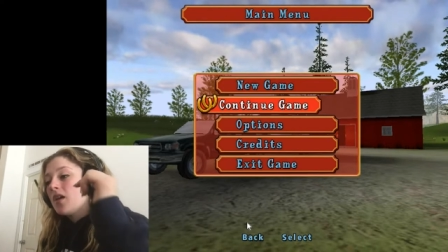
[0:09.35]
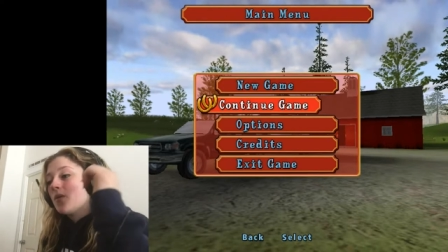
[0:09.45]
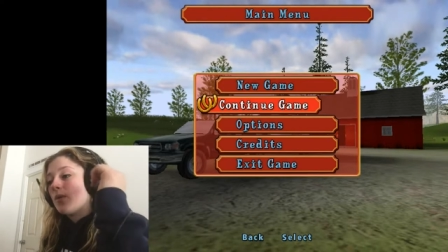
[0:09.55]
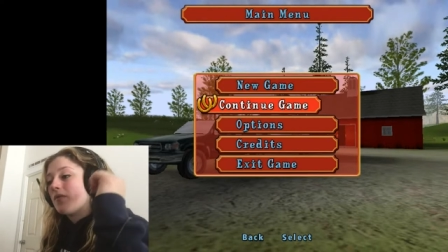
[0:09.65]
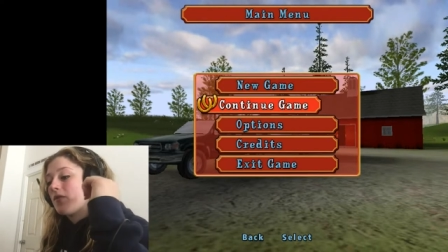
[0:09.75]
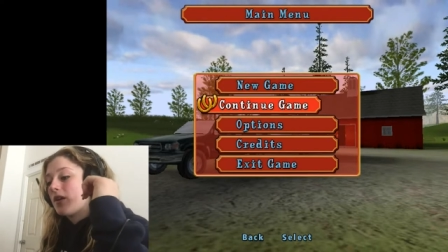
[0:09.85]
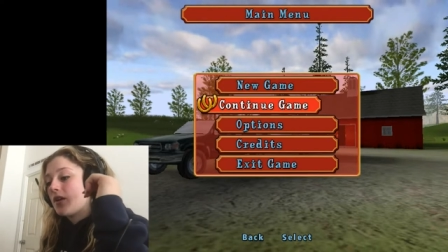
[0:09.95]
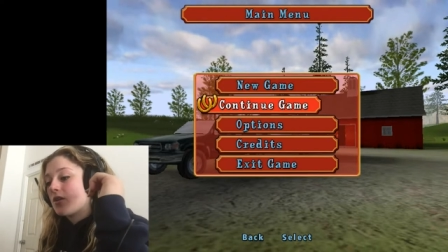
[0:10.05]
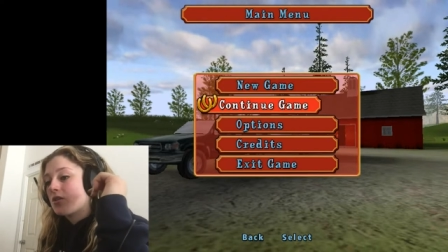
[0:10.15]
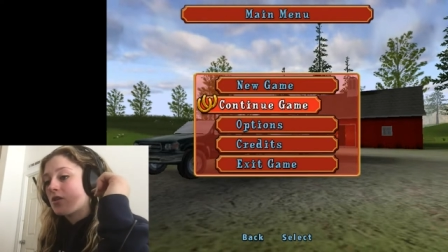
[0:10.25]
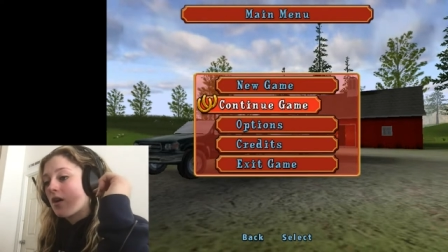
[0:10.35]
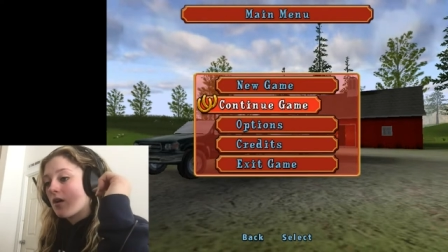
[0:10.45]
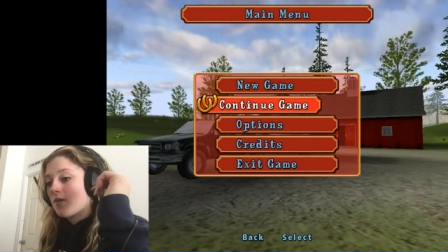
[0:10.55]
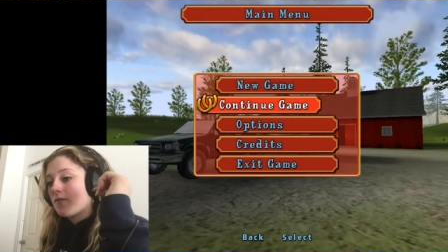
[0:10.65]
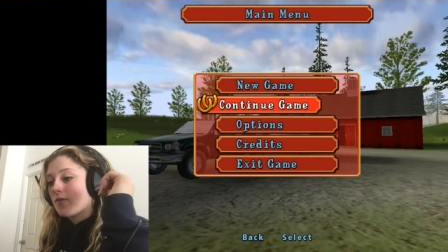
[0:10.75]
We finished
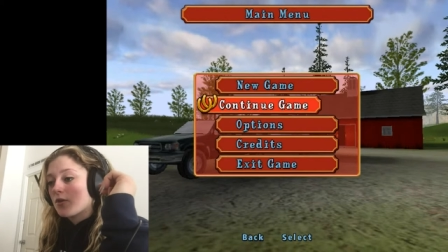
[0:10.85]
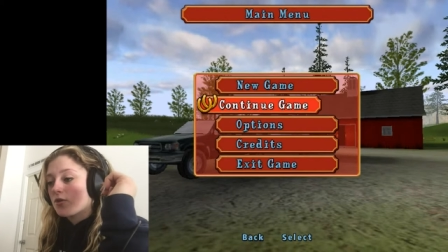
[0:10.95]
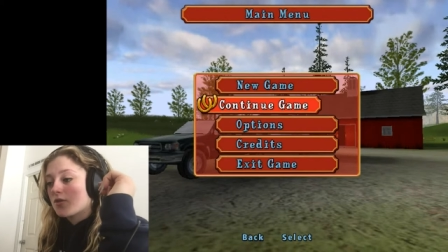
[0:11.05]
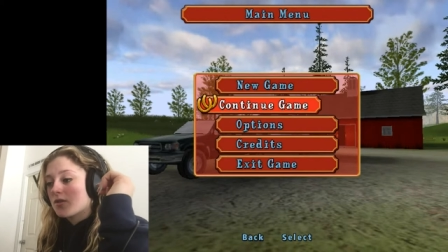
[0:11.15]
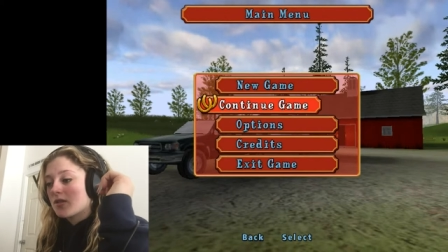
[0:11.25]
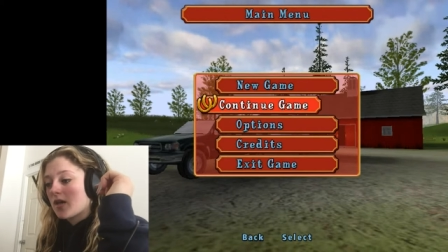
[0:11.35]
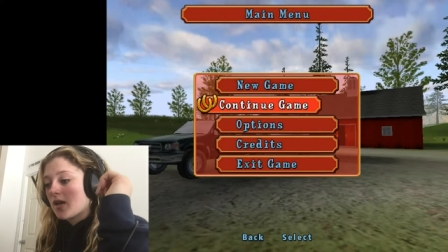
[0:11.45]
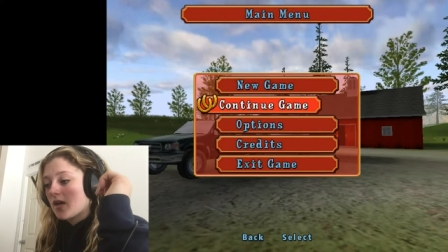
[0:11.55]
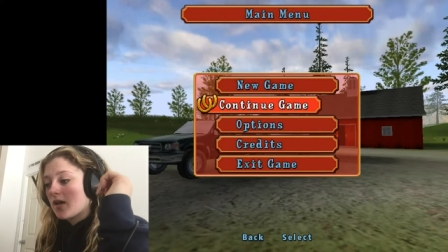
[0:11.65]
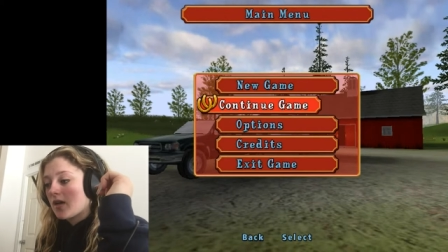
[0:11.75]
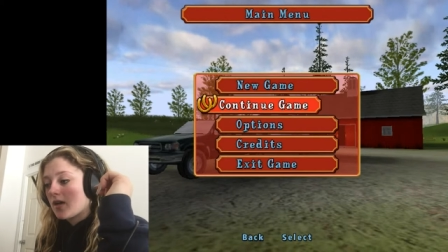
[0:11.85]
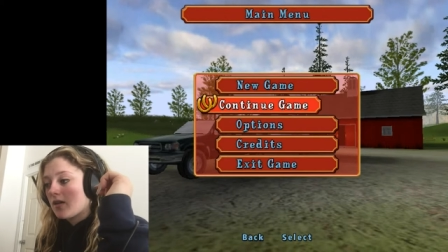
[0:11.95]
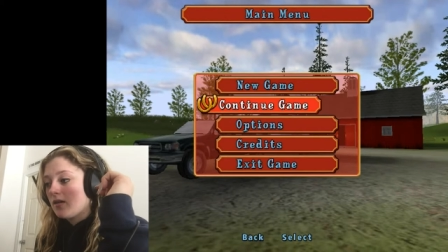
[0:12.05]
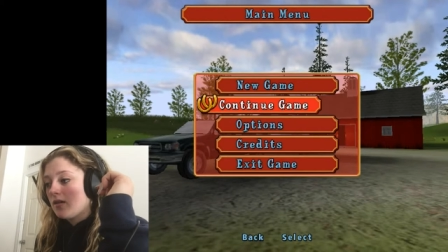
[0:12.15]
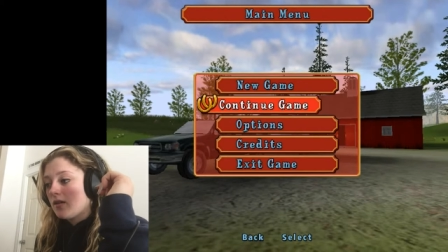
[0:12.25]
our first uh,